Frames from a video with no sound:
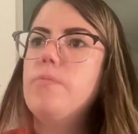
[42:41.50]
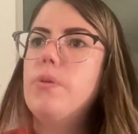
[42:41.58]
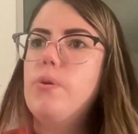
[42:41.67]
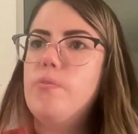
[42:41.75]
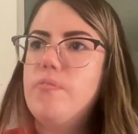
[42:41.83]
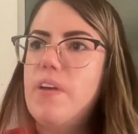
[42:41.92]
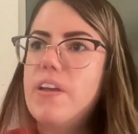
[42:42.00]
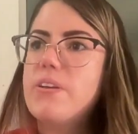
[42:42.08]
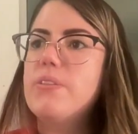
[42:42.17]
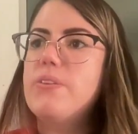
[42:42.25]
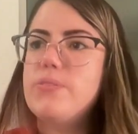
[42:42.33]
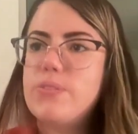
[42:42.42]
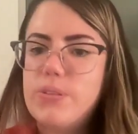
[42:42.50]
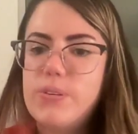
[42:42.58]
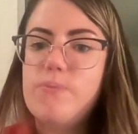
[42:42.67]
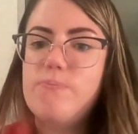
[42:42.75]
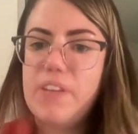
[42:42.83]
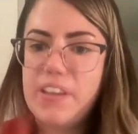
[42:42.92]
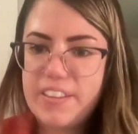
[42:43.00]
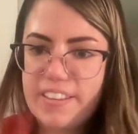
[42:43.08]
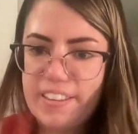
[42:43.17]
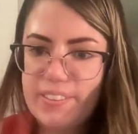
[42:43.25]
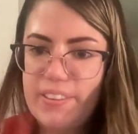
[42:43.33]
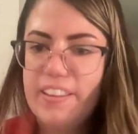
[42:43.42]
You fake it until you make
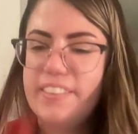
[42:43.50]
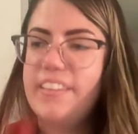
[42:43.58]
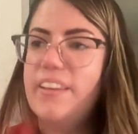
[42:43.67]
it, and